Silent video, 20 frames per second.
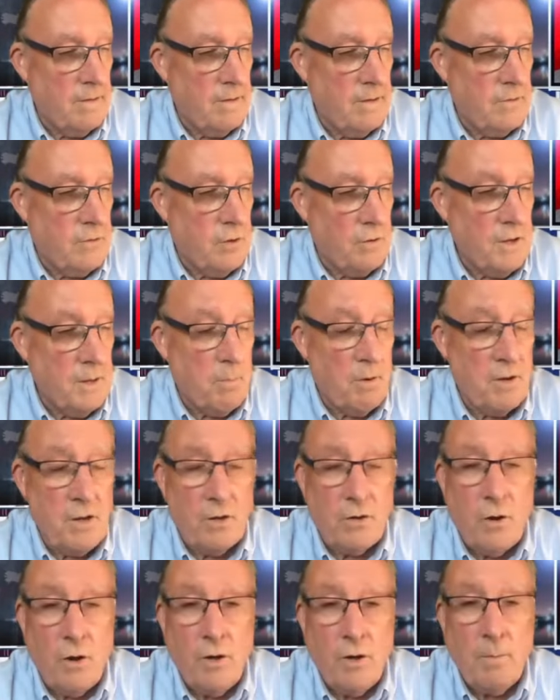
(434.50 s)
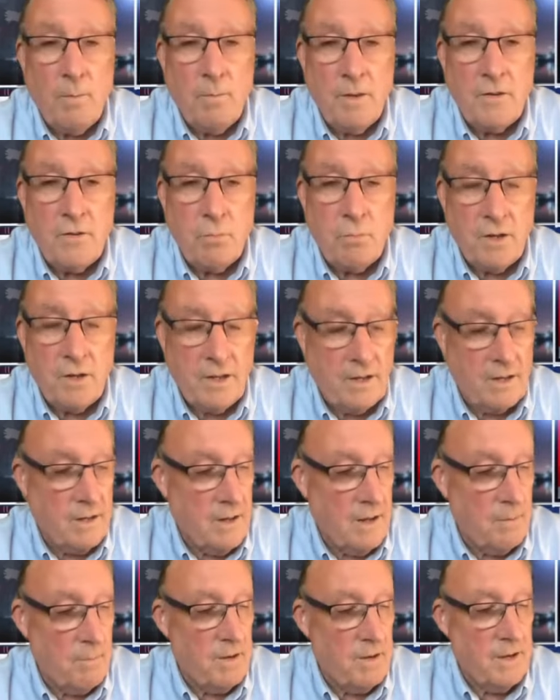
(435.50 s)
talking about your column this week,
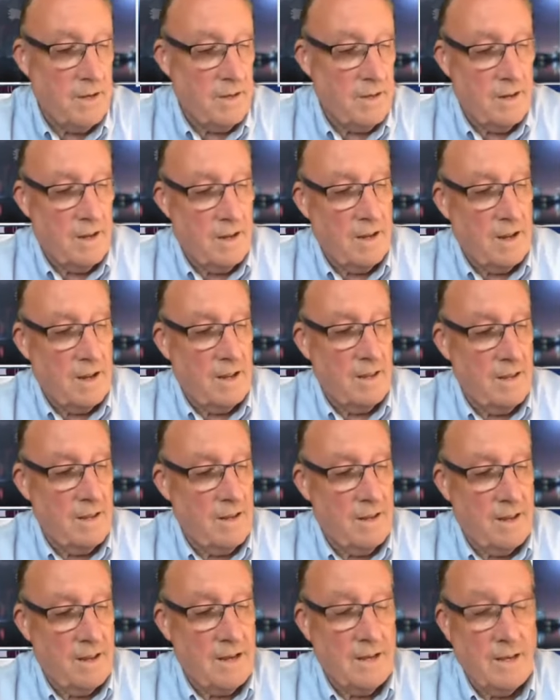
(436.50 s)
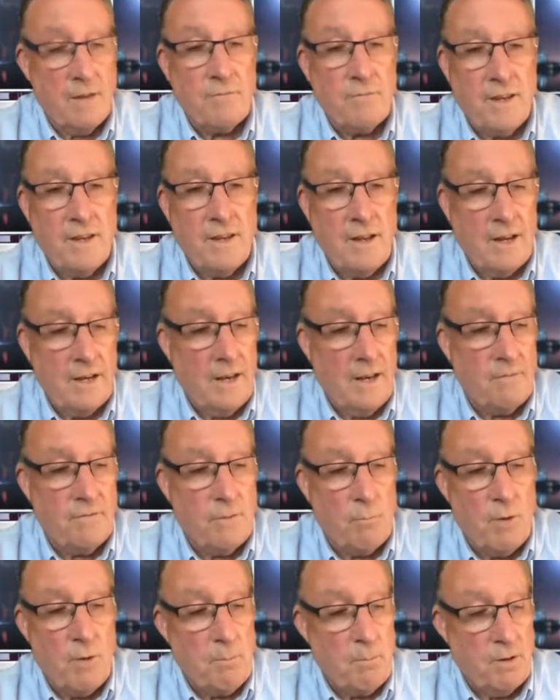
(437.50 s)
I mean, I loved it. I loved
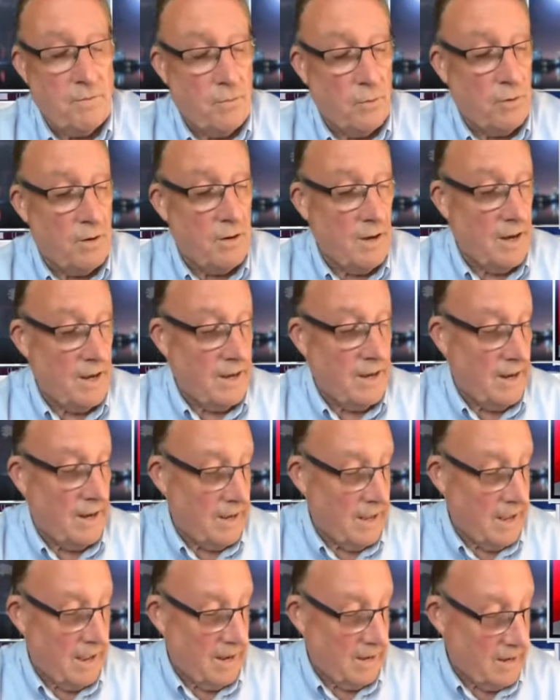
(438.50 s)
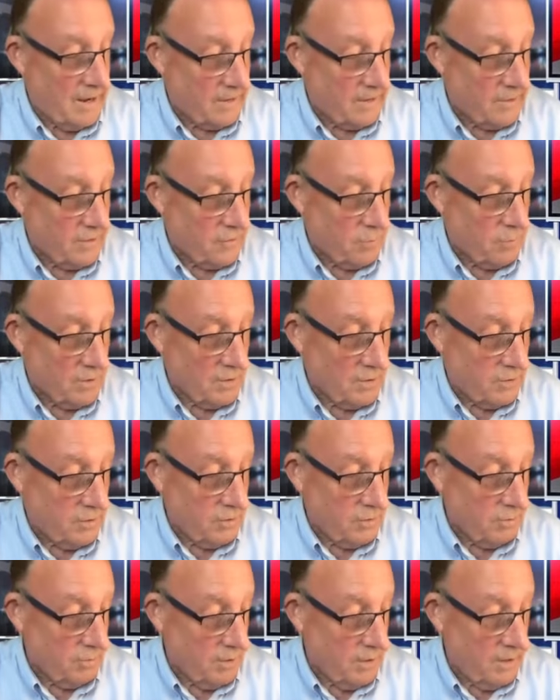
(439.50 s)
the one before, and I like this one
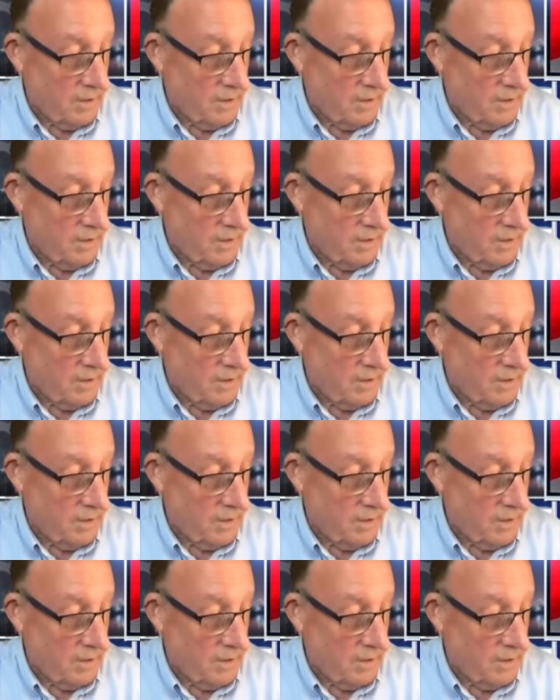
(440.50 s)
too.